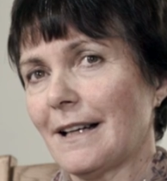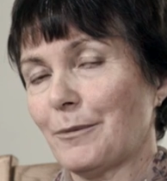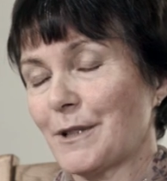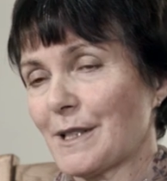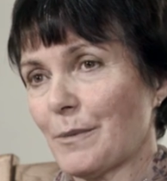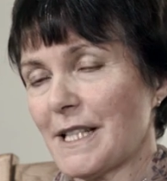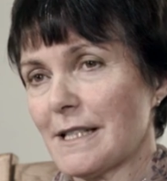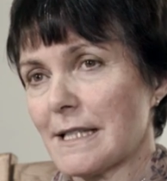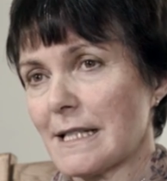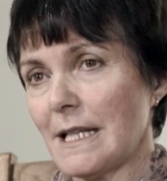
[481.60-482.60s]
once I
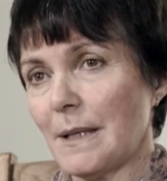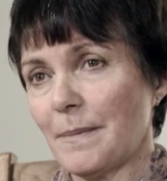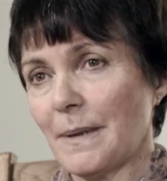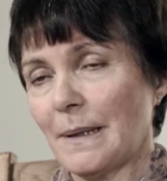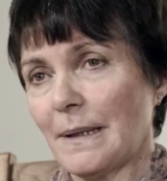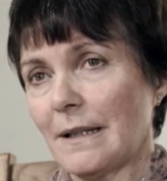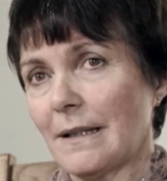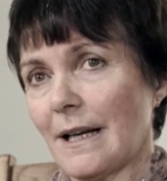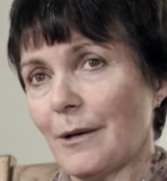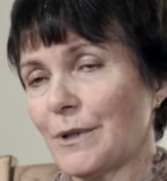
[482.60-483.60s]
went to sleep,
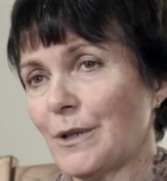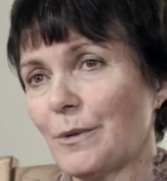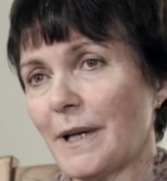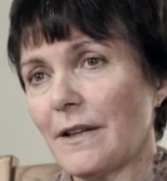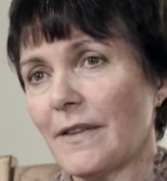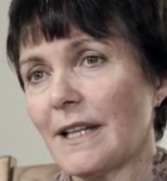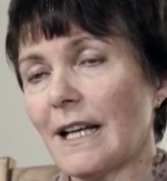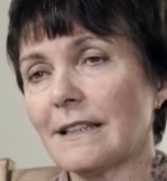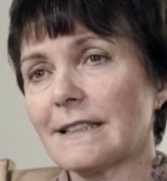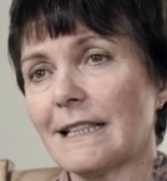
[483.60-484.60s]
I wouldn't know anything
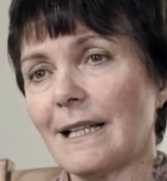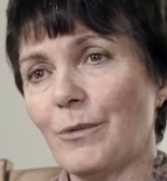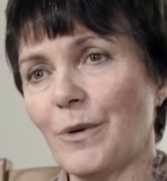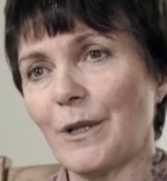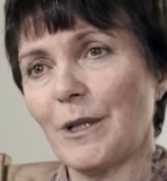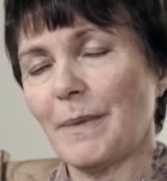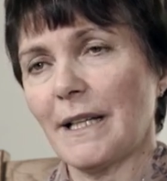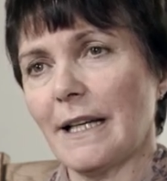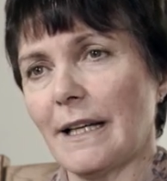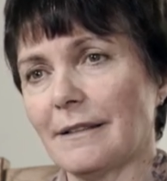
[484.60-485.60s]
else till I woke up
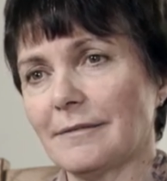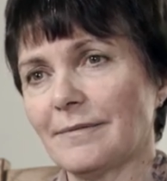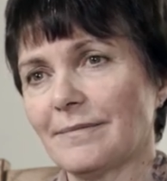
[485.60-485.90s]
again.